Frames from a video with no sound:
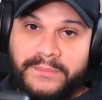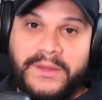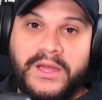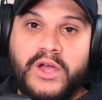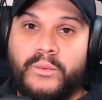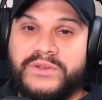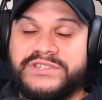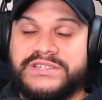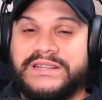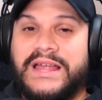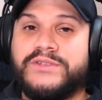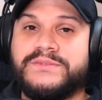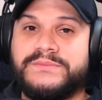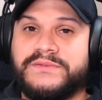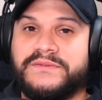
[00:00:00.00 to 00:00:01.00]
up, which
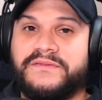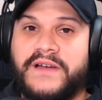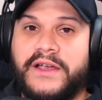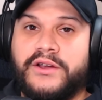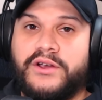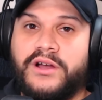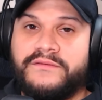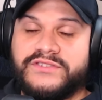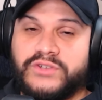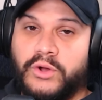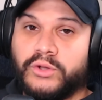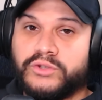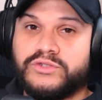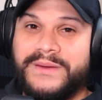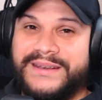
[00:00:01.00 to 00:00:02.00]
allows him to fire off his
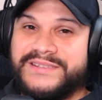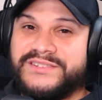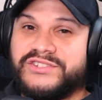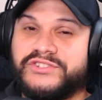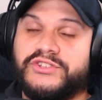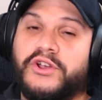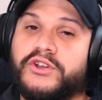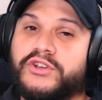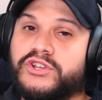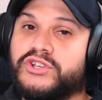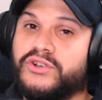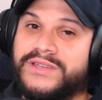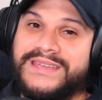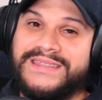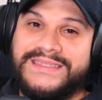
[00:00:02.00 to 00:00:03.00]
ultimate and start
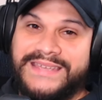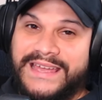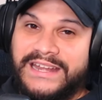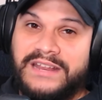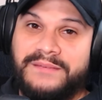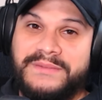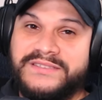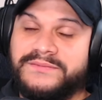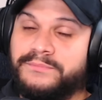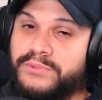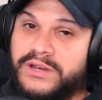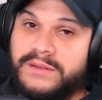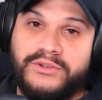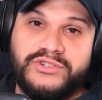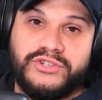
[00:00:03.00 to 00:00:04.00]
cooking the enemies
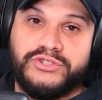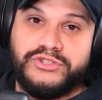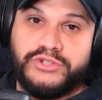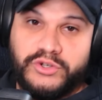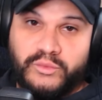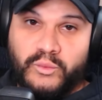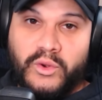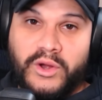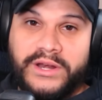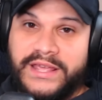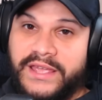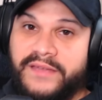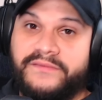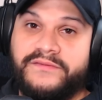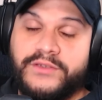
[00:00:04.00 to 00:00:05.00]
pretty much on turn 1
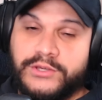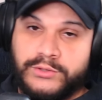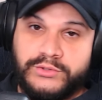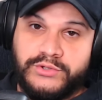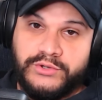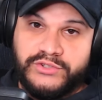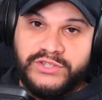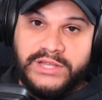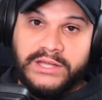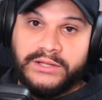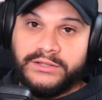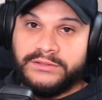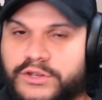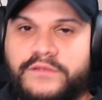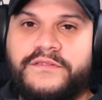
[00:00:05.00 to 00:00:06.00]
if you use your
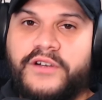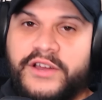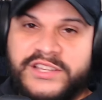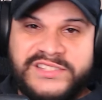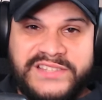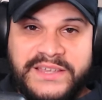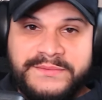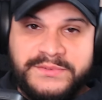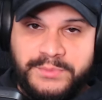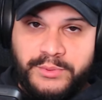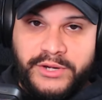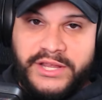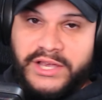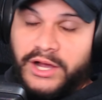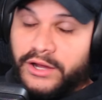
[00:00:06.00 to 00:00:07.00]
skill. So far he seems
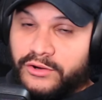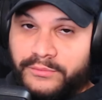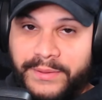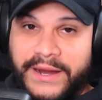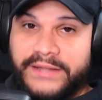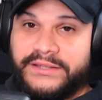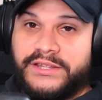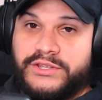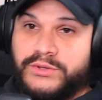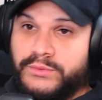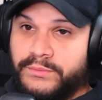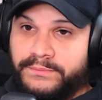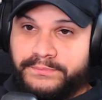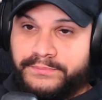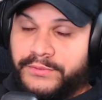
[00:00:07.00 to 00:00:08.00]
pretty autopilot.
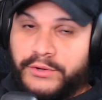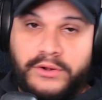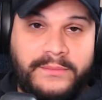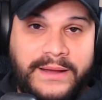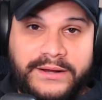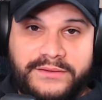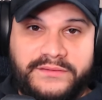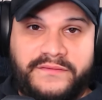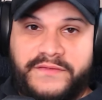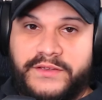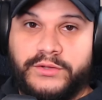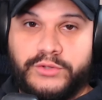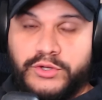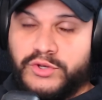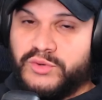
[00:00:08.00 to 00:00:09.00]
You throw him out on the
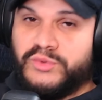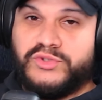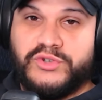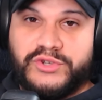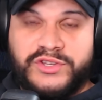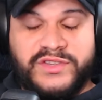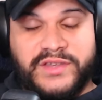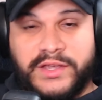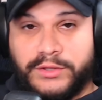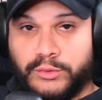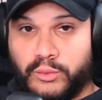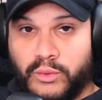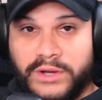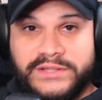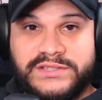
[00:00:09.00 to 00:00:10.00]
field, you use your
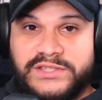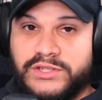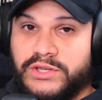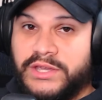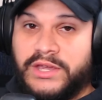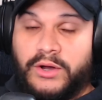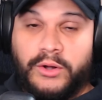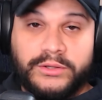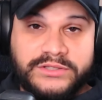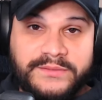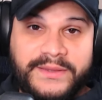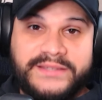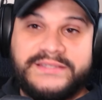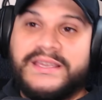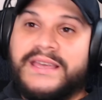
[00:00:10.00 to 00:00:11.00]
skill once, you
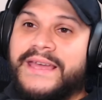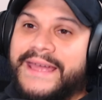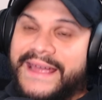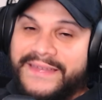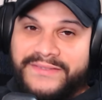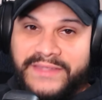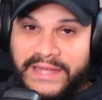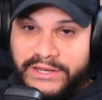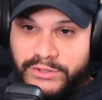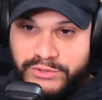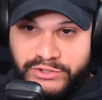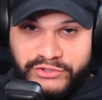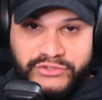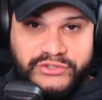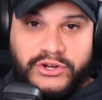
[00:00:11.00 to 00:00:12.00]
ultimates, and then you
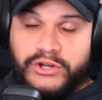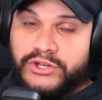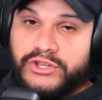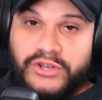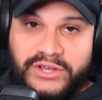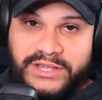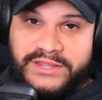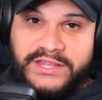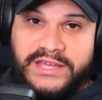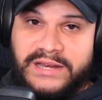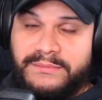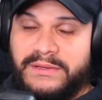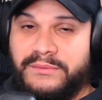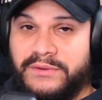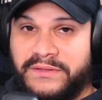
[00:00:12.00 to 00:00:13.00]
just start cooking the
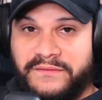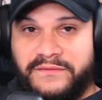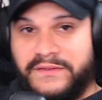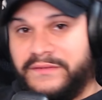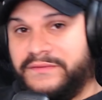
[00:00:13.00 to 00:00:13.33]
enemy with